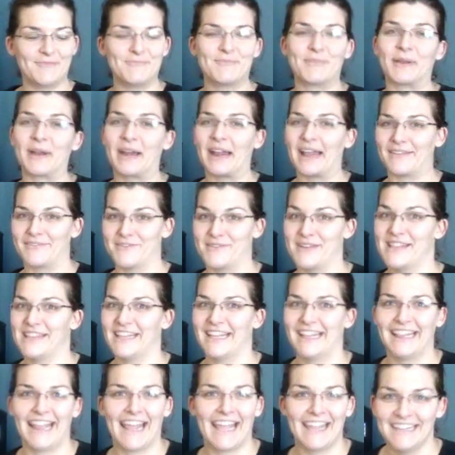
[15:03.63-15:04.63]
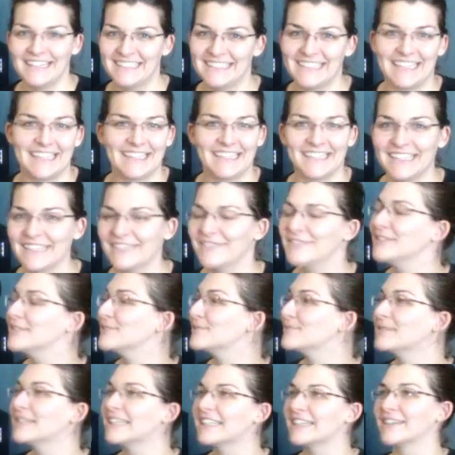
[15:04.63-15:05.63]
but I really liked it. It
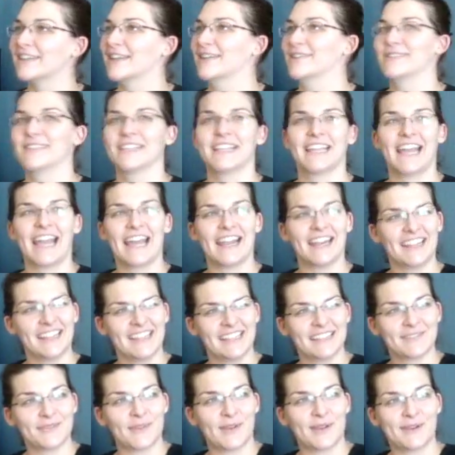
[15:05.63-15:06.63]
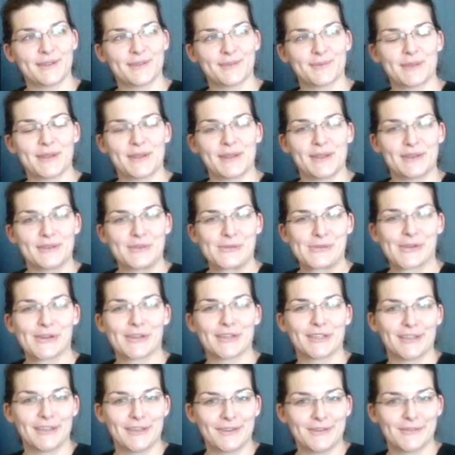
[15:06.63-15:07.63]
was weird. I was like, how did this find its way into our
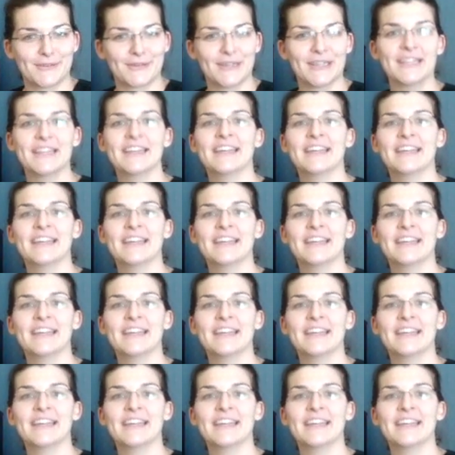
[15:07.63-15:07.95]
queue?